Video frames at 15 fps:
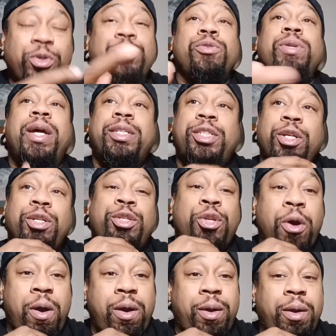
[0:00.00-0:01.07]
Would you let your
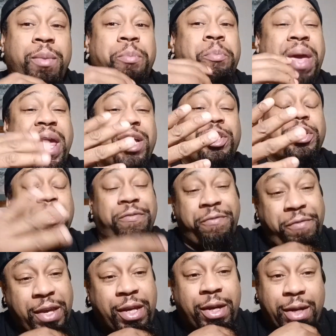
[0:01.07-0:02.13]
daughter paint your
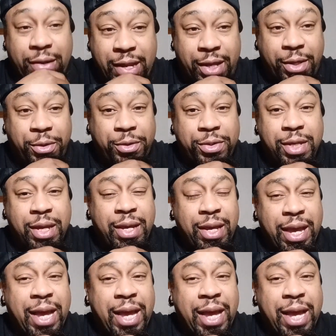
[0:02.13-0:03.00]
fingernails